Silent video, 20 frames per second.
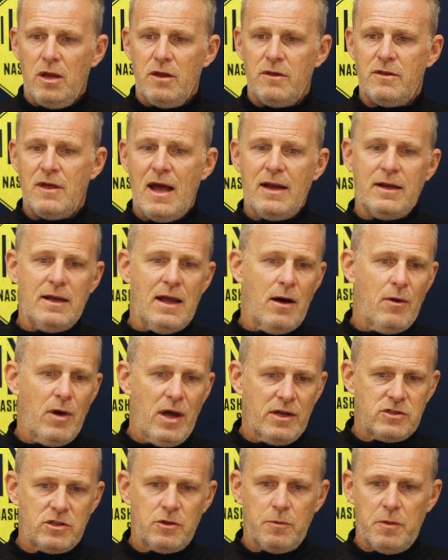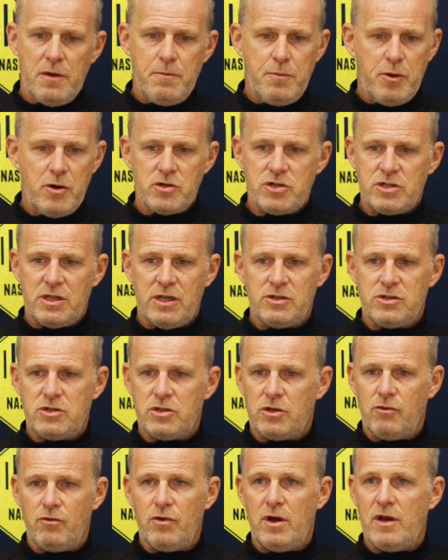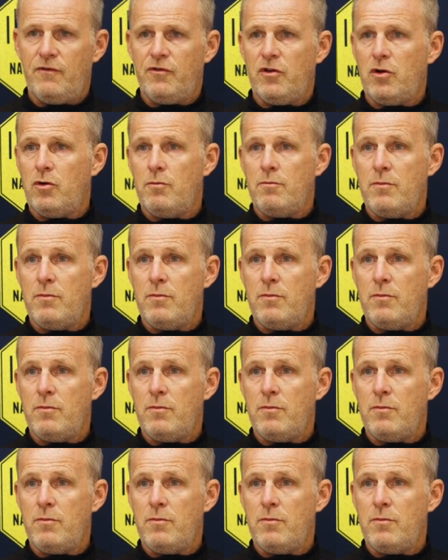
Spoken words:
That now has to be pushed into the rearview